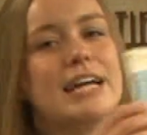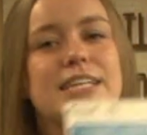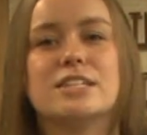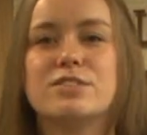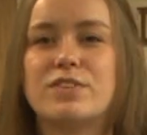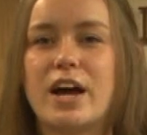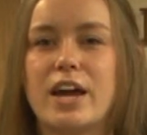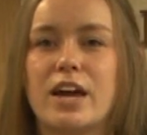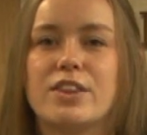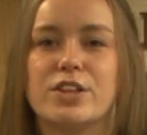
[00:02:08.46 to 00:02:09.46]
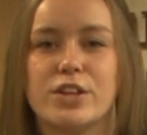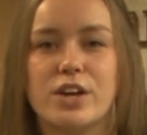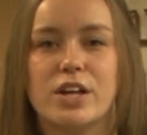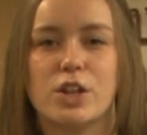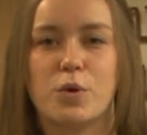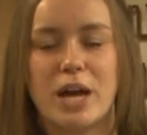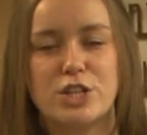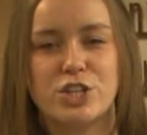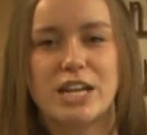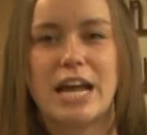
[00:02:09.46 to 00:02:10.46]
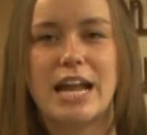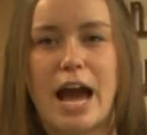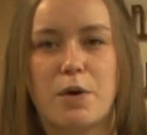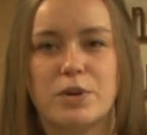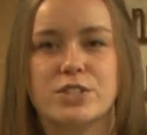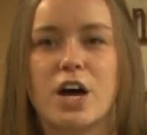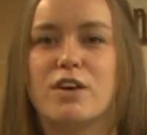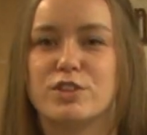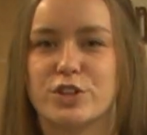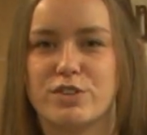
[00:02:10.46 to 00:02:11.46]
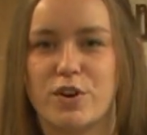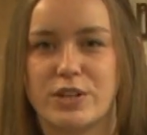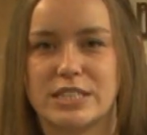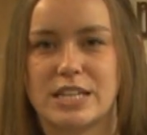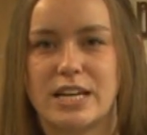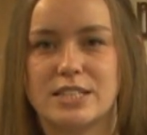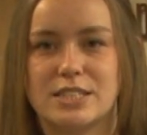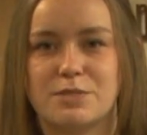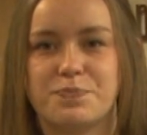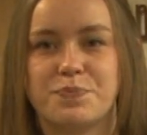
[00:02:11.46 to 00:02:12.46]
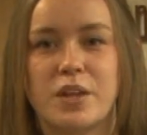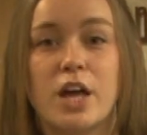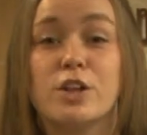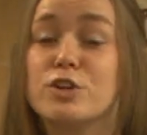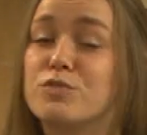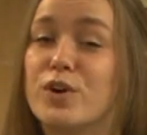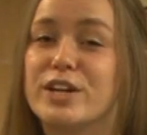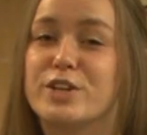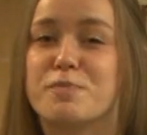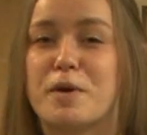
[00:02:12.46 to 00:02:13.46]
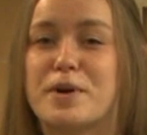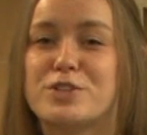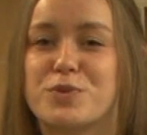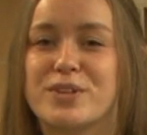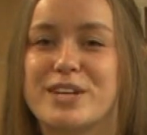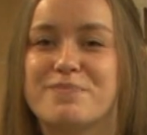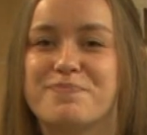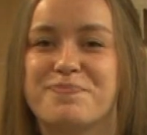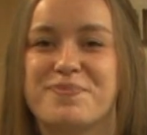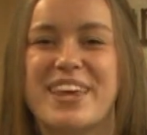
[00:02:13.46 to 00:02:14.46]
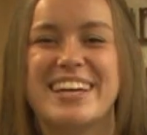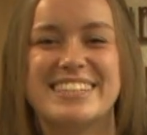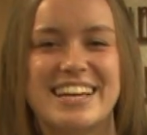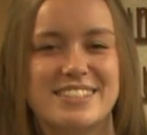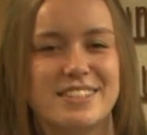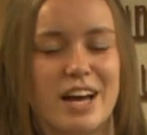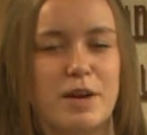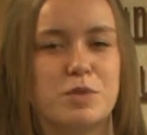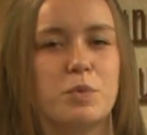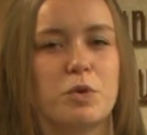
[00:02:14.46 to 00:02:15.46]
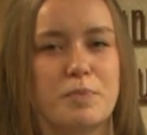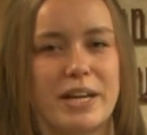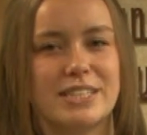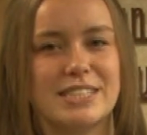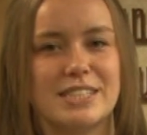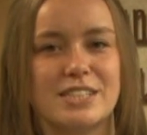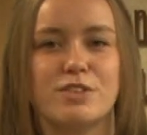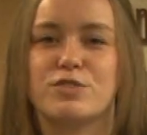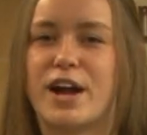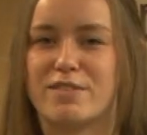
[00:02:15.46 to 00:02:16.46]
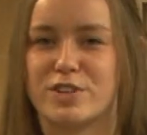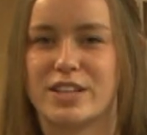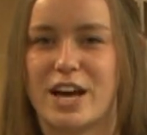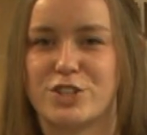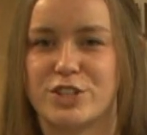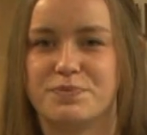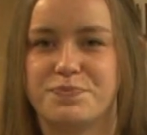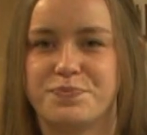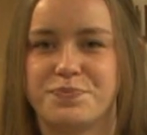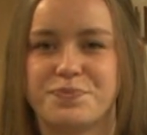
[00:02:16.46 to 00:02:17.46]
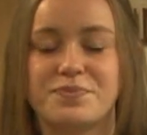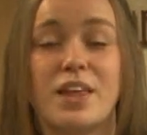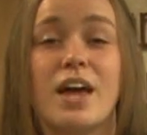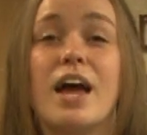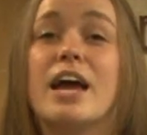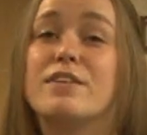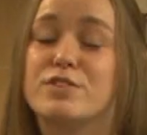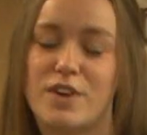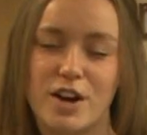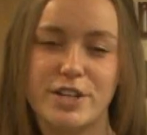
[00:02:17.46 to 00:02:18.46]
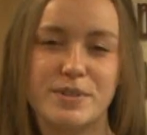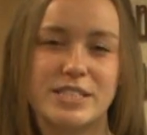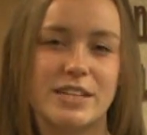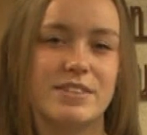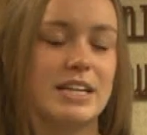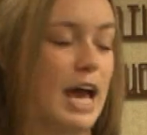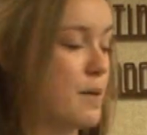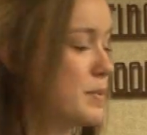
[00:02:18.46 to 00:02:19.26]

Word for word: identifying the location and hours of early voting sites. Look for it in your mailbox shortly. Days and times will remain consistent for every election. If you've already received an